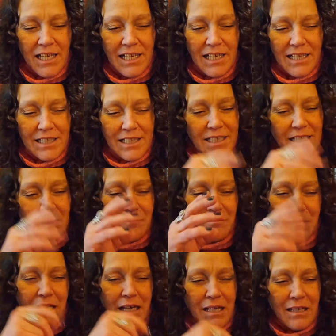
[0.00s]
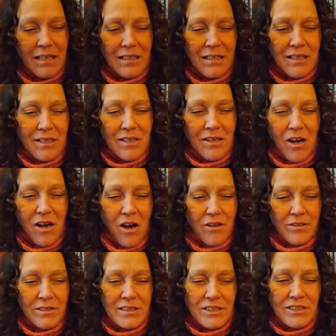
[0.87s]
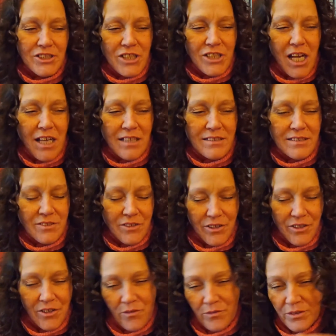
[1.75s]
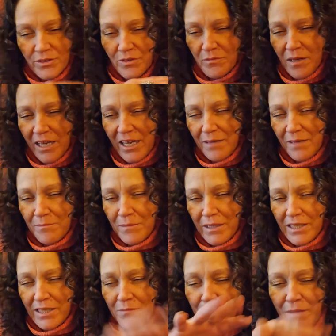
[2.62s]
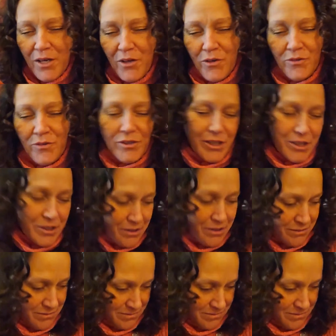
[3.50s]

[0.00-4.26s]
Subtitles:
I didn't get my all these shots are going through my head. My pneumonia.